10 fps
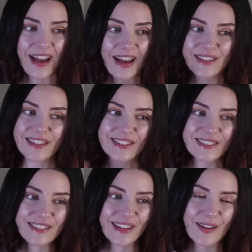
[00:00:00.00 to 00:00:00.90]
And
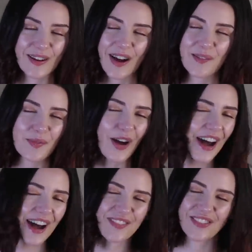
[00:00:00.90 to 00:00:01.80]
I'm
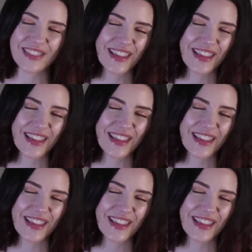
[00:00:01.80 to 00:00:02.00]
not having